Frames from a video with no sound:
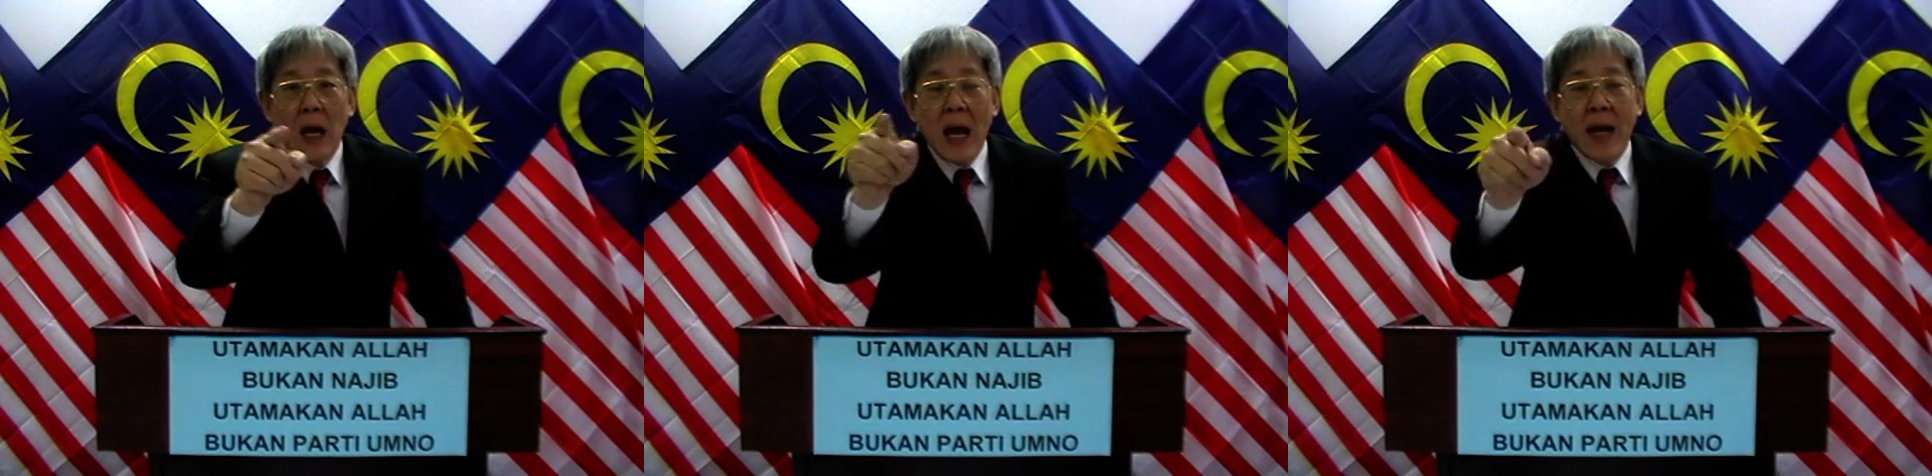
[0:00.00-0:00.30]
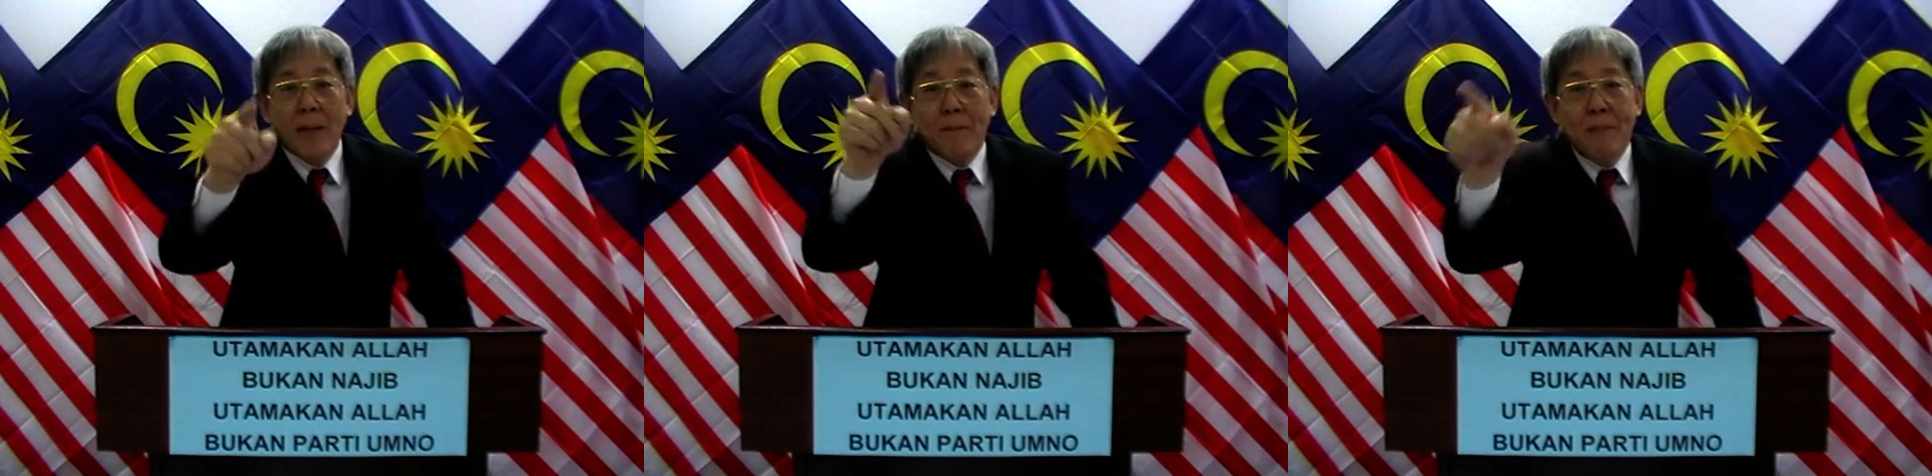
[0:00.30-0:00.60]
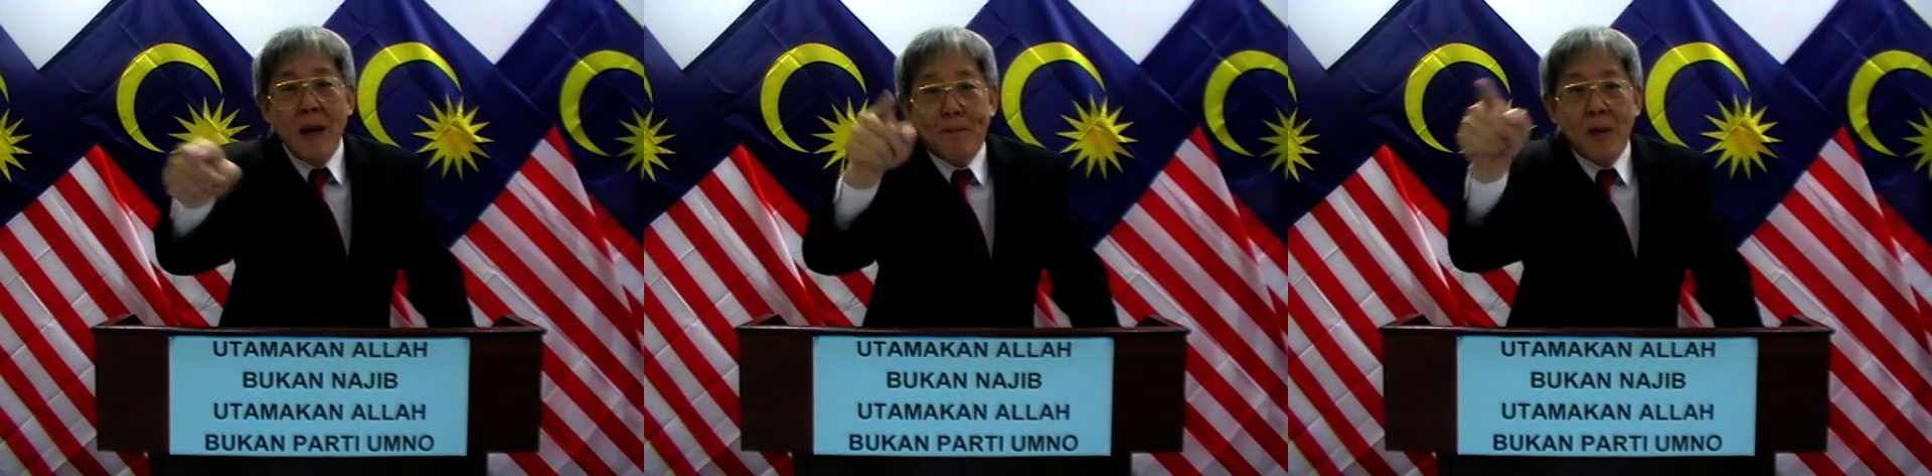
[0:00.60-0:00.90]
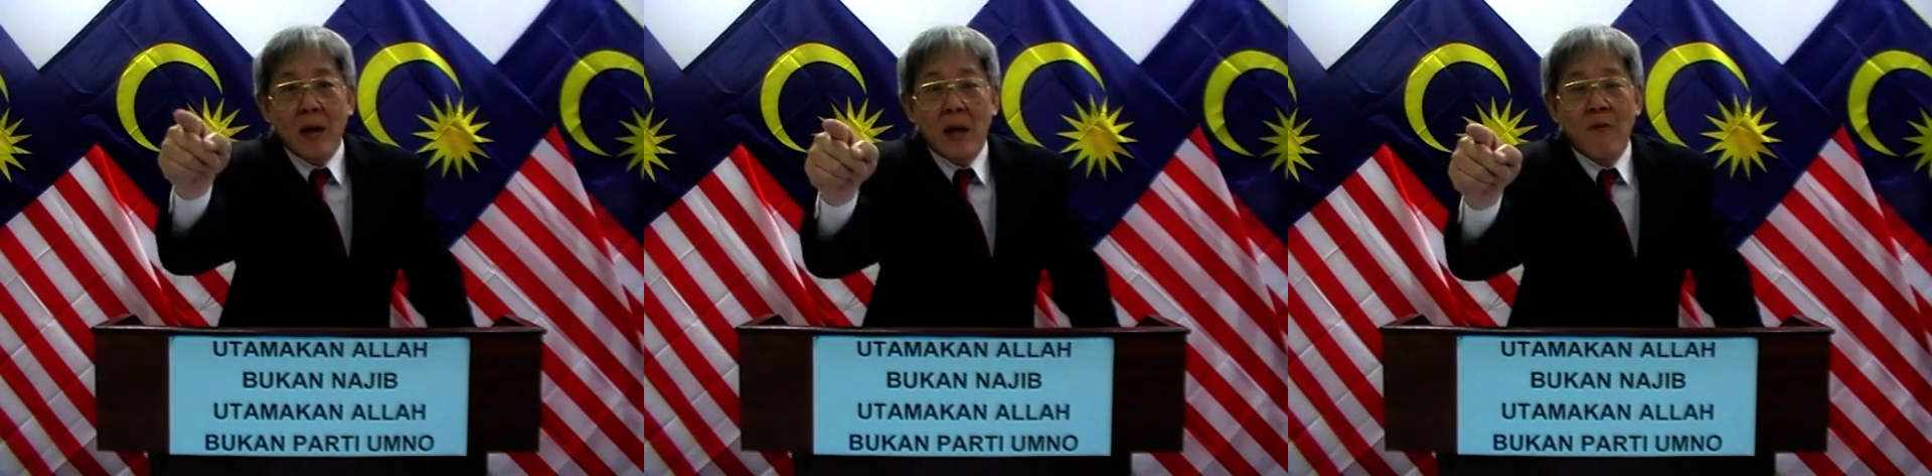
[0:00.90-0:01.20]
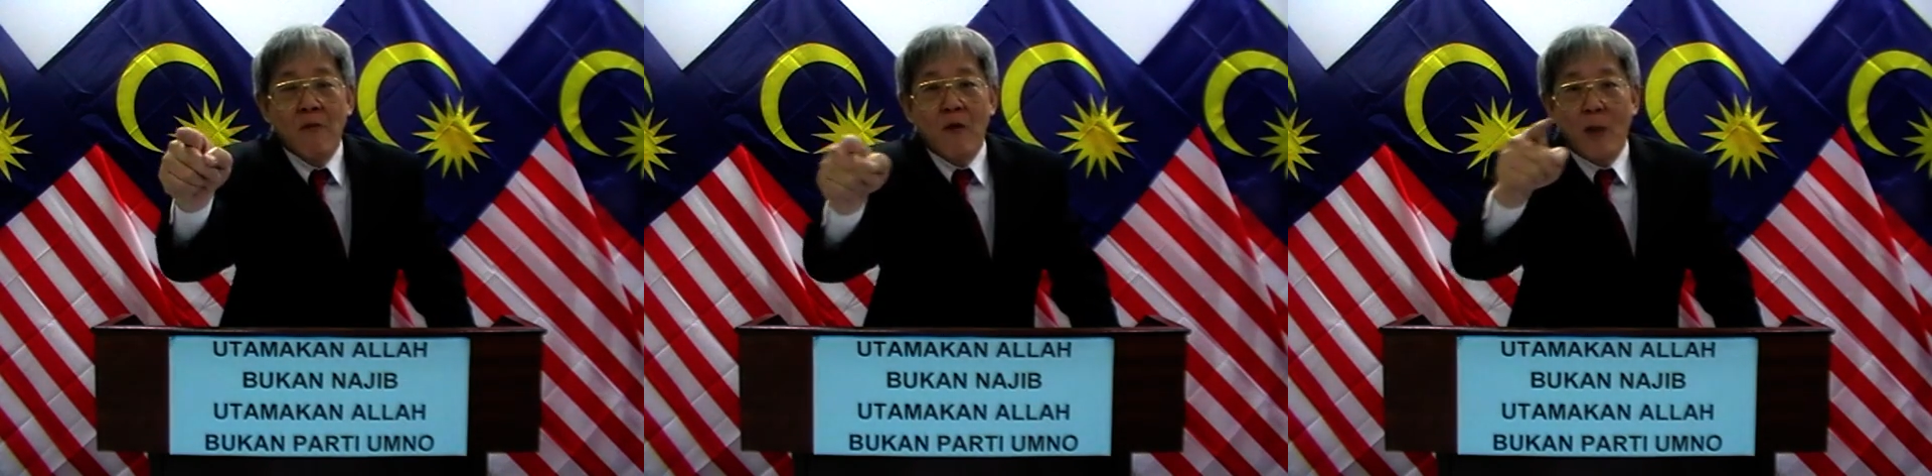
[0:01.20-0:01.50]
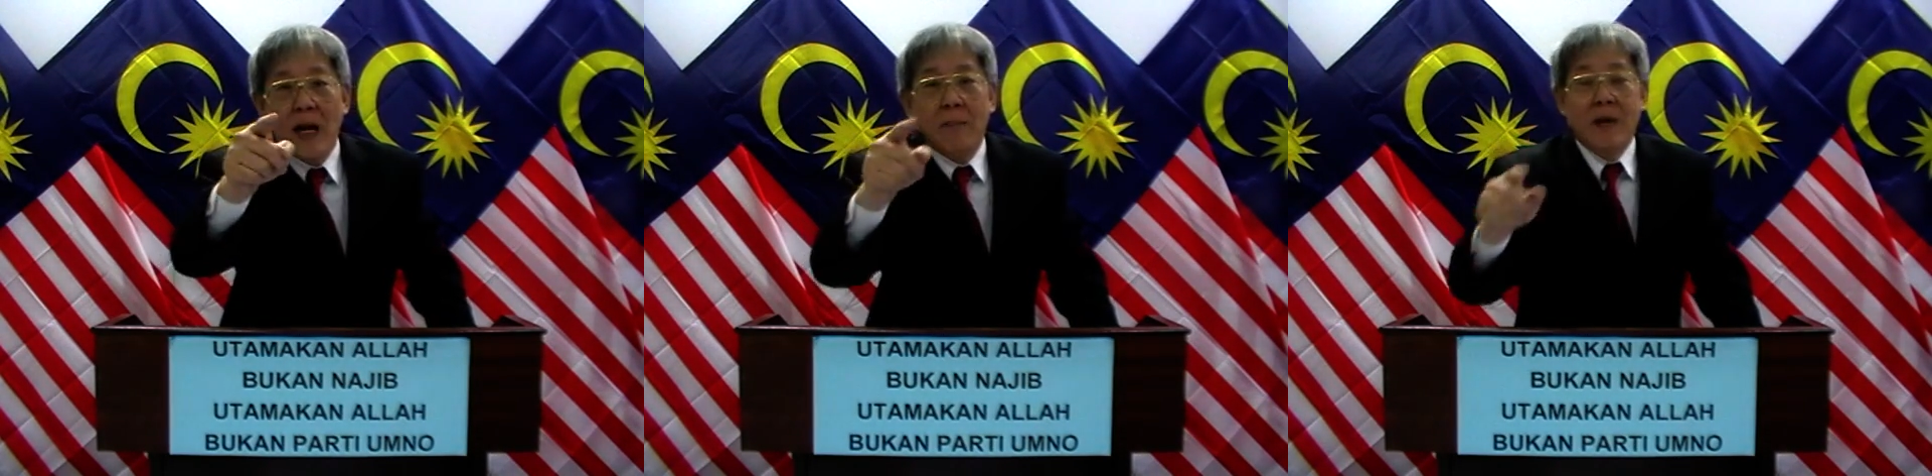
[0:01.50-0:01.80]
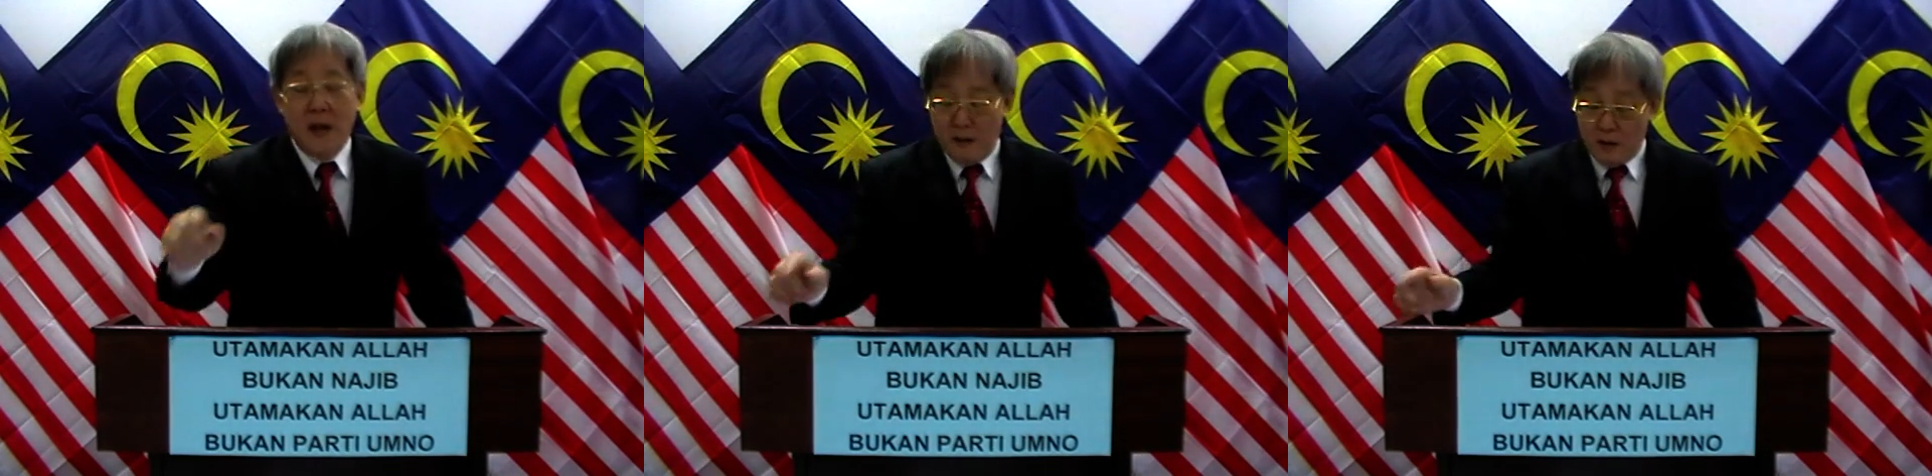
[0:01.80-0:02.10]
and the people involved in
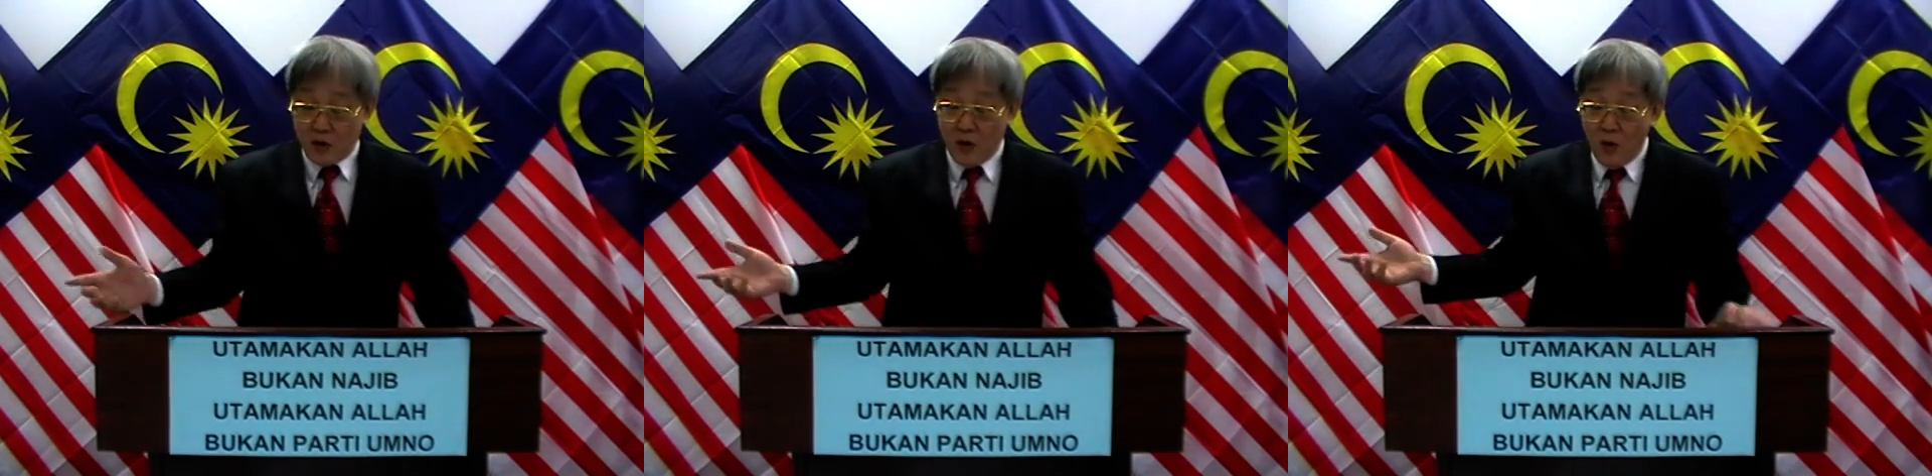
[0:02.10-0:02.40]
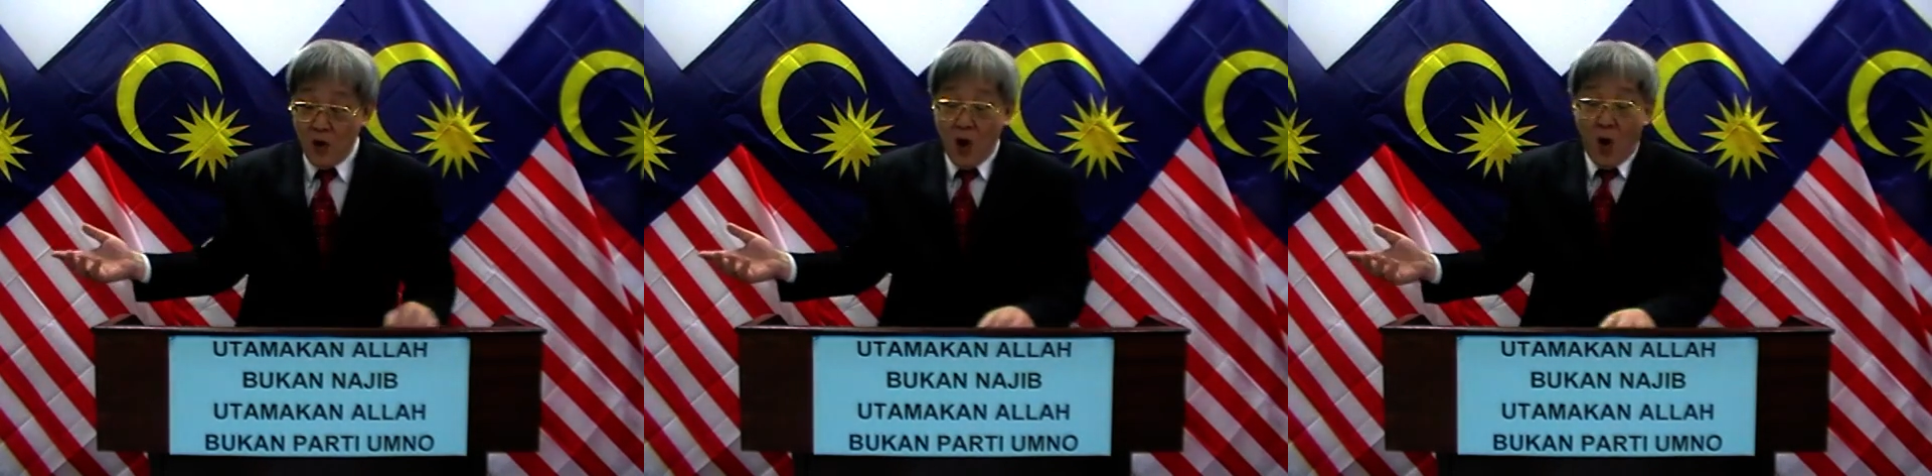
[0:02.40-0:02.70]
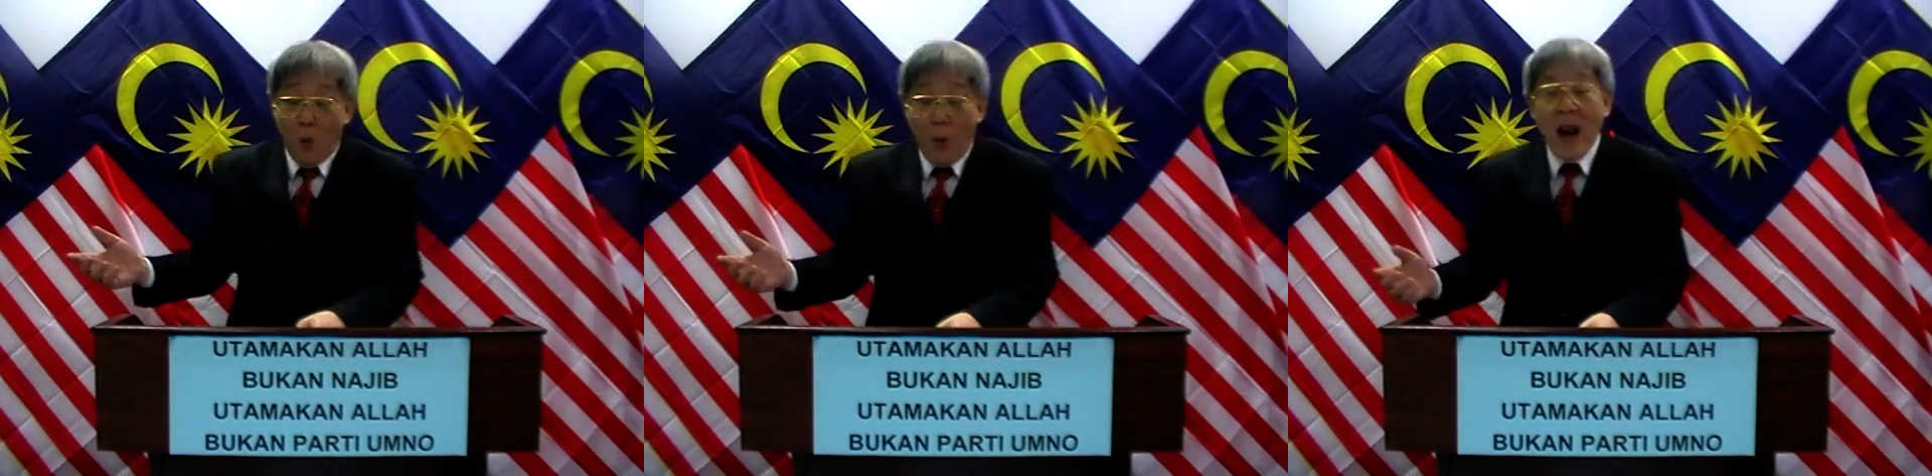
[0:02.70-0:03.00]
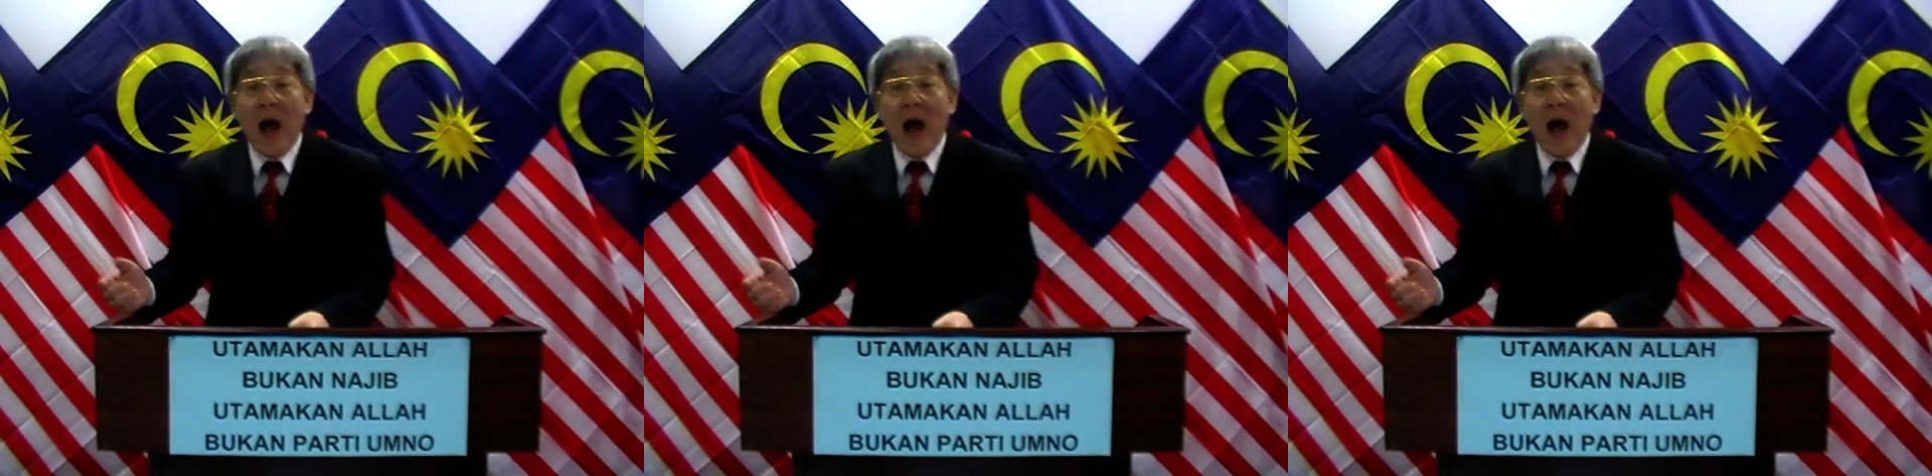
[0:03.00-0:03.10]
1MD. So, what